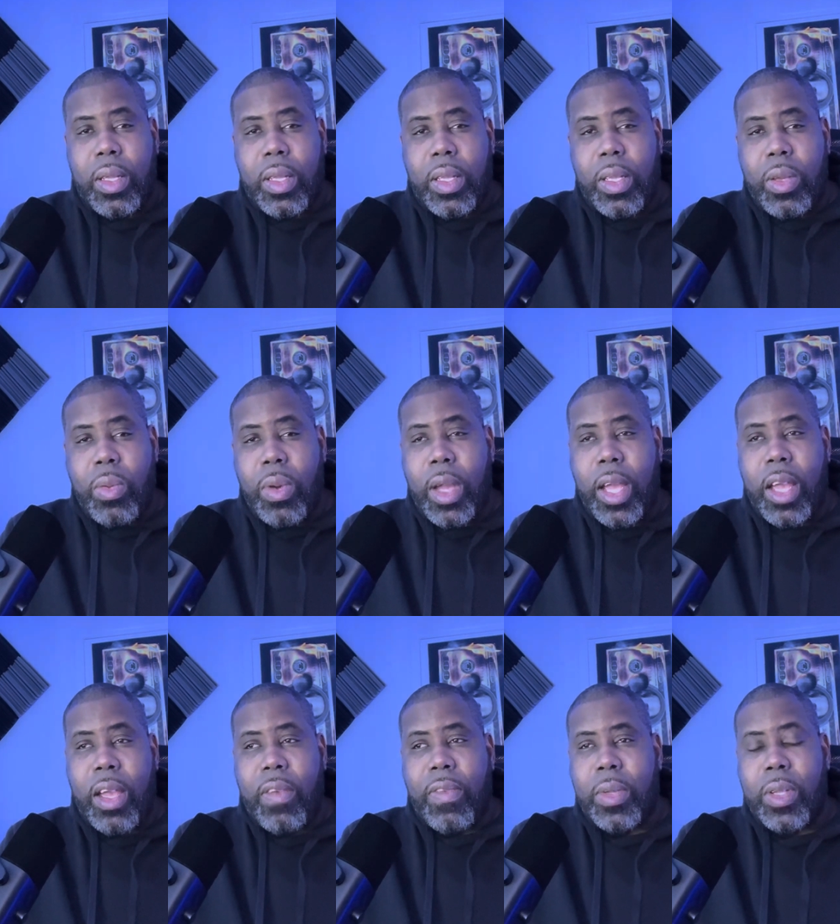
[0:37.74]
you
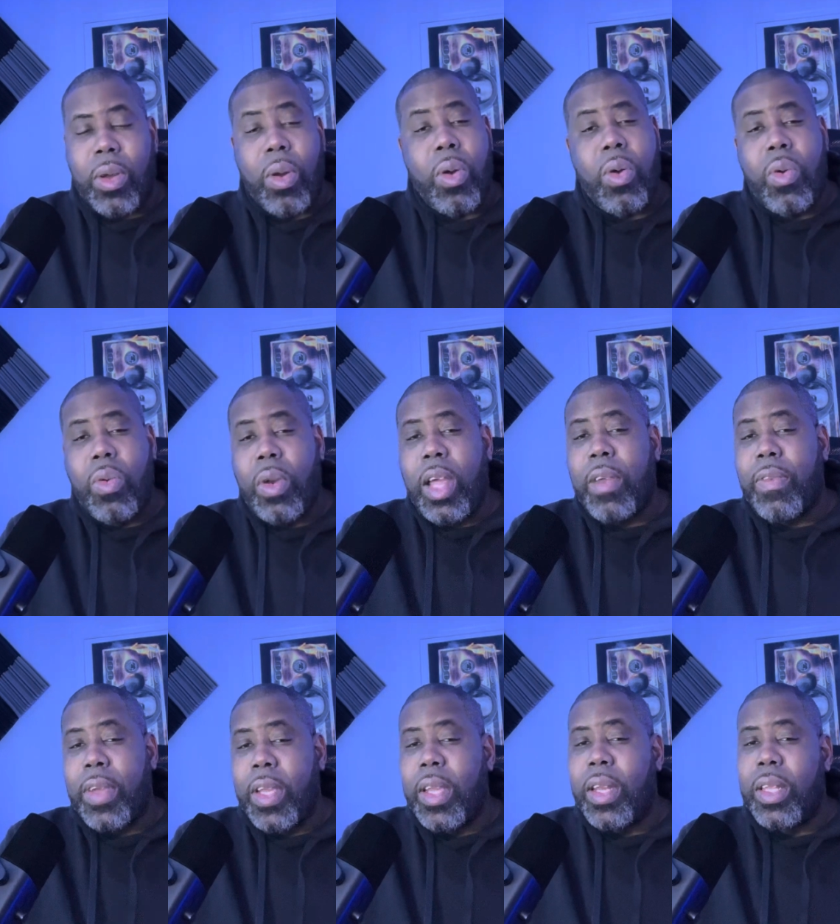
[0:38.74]
have your whole life
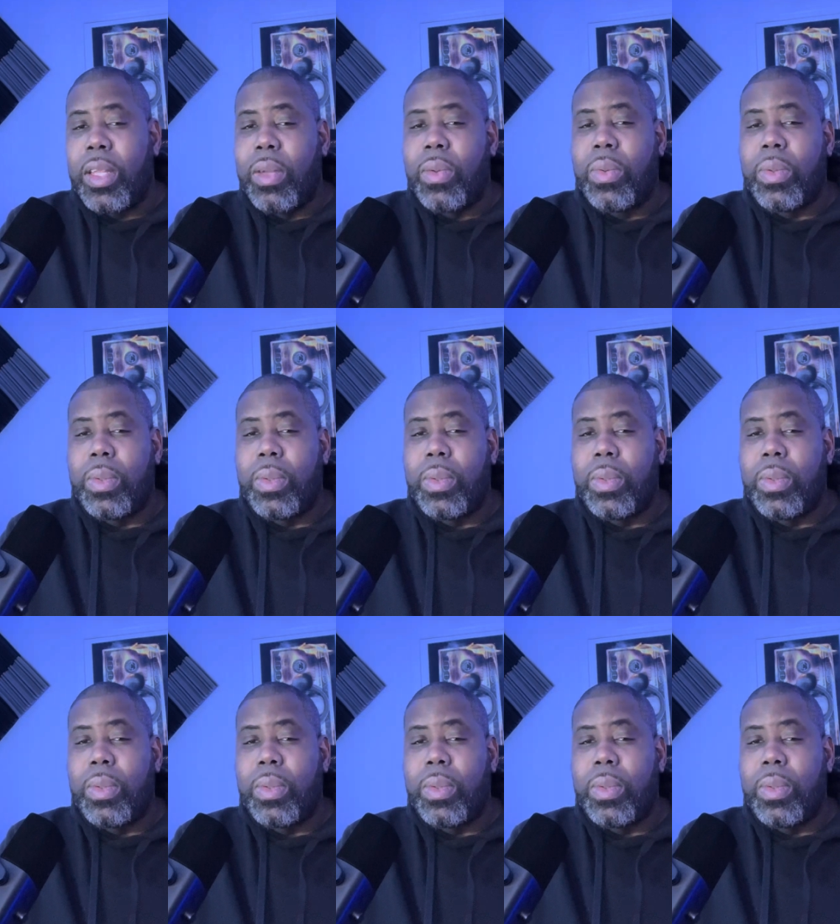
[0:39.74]
ahead of you,